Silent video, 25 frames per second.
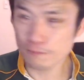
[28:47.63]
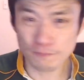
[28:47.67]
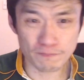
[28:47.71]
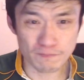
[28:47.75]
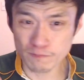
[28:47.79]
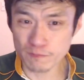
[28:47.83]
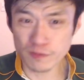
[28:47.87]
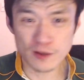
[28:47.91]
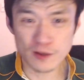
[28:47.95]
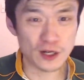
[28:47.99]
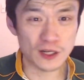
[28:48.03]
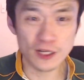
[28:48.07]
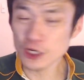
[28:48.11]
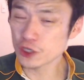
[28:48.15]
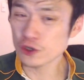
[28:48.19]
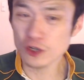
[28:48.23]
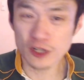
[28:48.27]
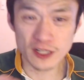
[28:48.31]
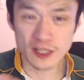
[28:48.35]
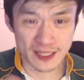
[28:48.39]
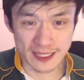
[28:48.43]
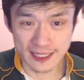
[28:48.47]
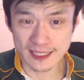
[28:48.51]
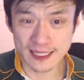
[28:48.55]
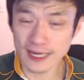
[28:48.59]
literally
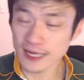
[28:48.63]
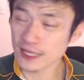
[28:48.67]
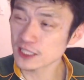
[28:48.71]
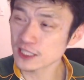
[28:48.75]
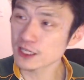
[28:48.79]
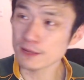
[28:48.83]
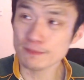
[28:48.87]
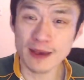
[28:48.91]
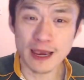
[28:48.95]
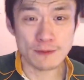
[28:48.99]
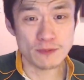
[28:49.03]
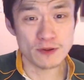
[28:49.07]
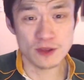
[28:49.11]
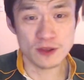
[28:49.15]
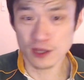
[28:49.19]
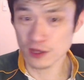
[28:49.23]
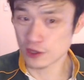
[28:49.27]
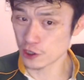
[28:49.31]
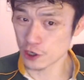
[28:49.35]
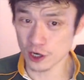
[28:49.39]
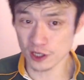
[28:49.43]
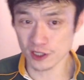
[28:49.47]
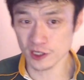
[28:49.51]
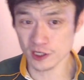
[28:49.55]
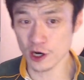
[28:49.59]
the second time, maybe the
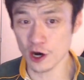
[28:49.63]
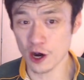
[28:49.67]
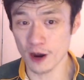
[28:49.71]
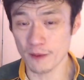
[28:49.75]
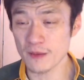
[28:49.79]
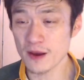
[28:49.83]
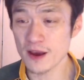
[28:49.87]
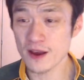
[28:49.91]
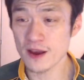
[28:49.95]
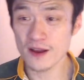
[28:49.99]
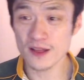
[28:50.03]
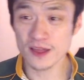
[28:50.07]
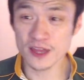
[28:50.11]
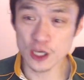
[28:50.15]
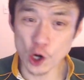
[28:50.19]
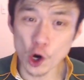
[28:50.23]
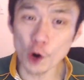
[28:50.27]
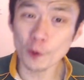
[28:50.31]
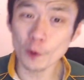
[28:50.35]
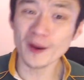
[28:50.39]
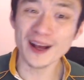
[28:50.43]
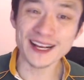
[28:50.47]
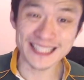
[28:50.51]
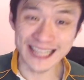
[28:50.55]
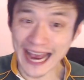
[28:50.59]
third time, the All
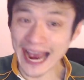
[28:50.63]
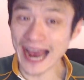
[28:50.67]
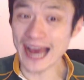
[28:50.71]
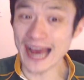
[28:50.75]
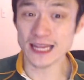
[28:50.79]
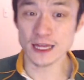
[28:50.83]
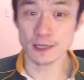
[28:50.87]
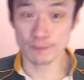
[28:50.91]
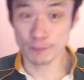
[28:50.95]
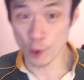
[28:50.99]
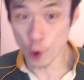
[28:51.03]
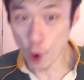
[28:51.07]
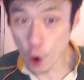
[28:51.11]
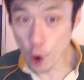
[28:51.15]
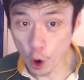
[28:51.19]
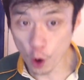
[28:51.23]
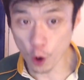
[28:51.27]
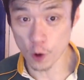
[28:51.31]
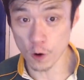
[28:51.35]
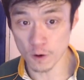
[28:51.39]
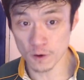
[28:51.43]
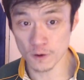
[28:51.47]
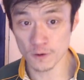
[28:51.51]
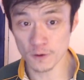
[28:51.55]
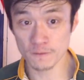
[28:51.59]
Blacks had the
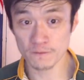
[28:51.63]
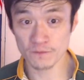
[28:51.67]
ball